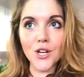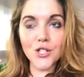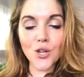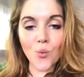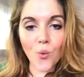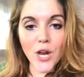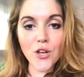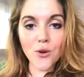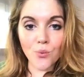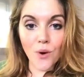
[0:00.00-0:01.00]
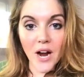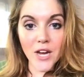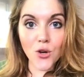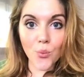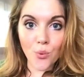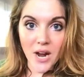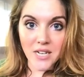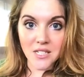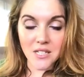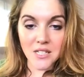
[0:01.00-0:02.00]
So when you write your
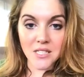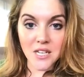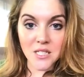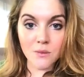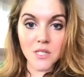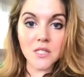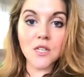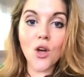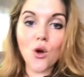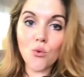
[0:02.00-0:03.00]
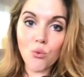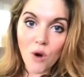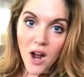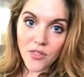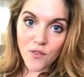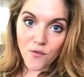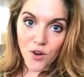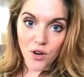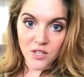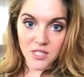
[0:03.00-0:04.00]
practical assessments, write them for
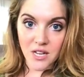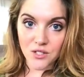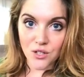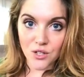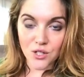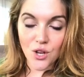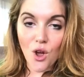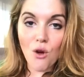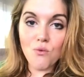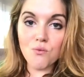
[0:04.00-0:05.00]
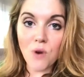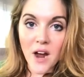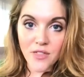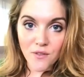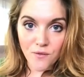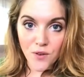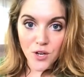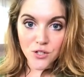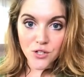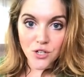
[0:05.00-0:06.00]
your assessors, write them for
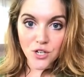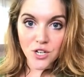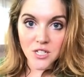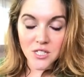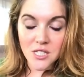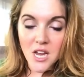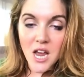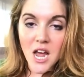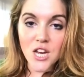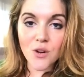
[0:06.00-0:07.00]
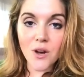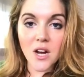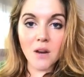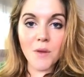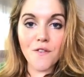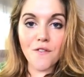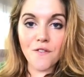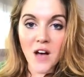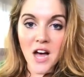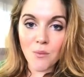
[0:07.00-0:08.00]
your students, and you are going to be
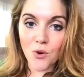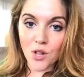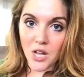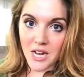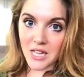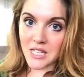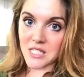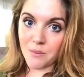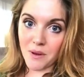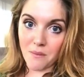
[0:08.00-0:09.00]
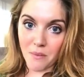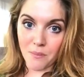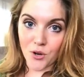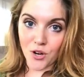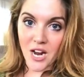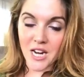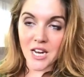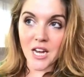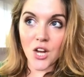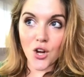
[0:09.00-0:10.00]
far more likely to be
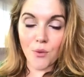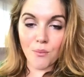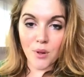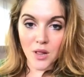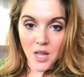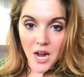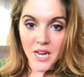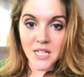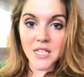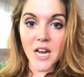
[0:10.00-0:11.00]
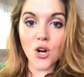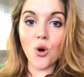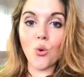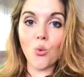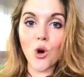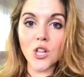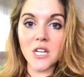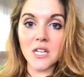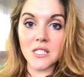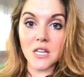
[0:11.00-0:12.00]
creating compliant and
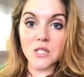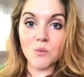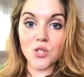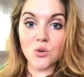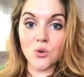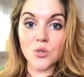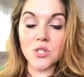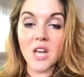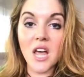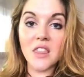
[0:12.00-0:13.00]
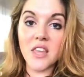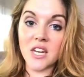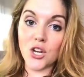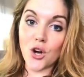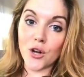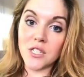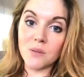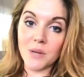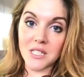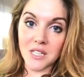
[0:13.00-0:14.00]
quality assessment tools that are going
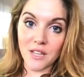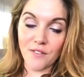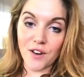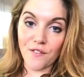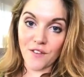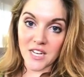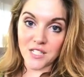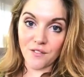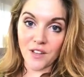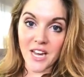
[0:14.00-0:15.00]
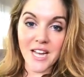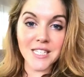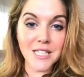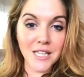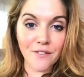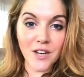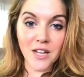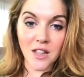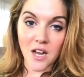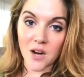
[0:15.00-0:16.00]
to be delivered effectively and delivered
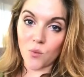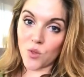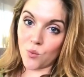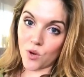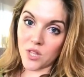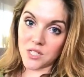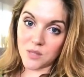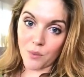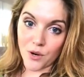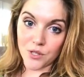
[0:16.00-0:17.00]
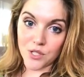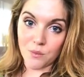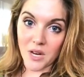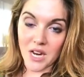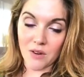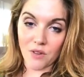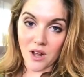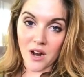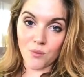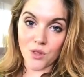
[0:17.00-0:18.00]
in line with what they're supposed to be, in
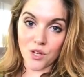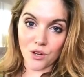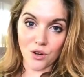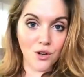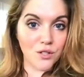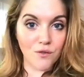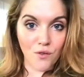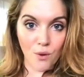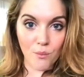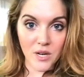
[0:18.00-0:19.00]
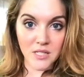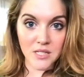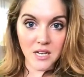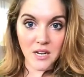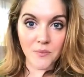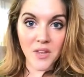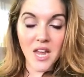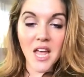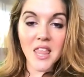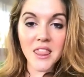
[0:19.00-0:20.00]
line with the units of competency.
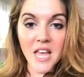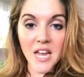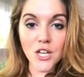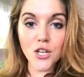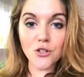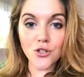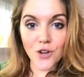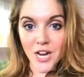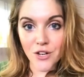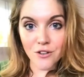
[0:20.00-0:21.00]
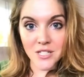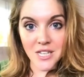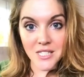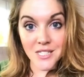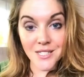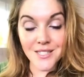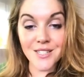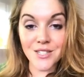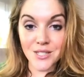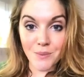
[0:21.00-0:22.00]
Then you train your assessors
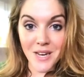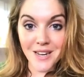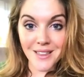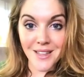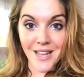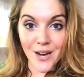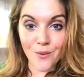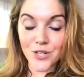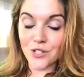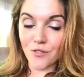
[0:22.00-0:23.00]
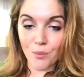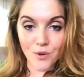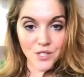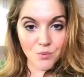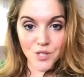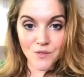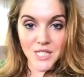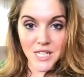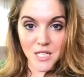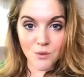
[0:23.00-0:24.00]
to speak in the language of the principles of
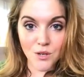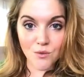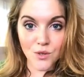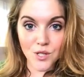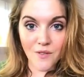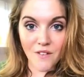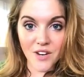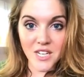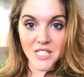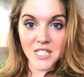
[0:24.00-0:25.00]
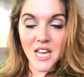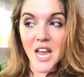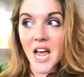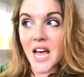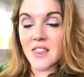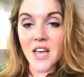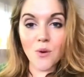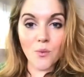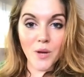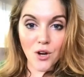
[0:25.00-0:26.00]
assessment and rules of evidence, and
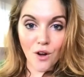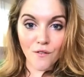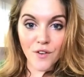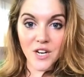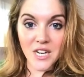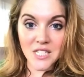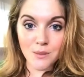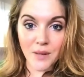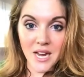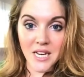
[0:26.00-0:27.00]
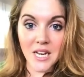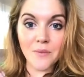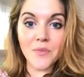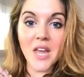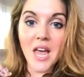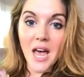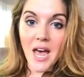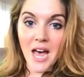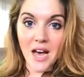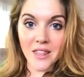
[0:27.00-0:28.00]
they will be confident explaining
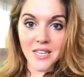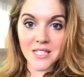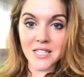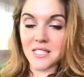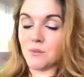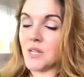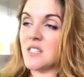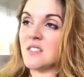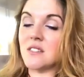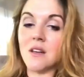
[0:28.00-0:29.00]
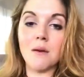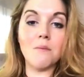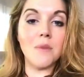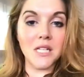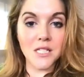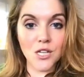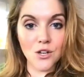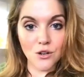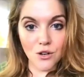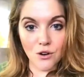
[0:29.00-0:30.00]
how the assessments meets the
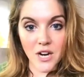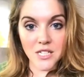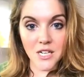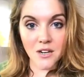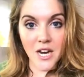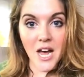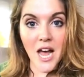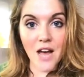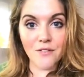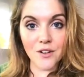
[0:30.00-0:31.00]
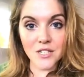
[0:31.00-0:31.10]
unit criteria. Have your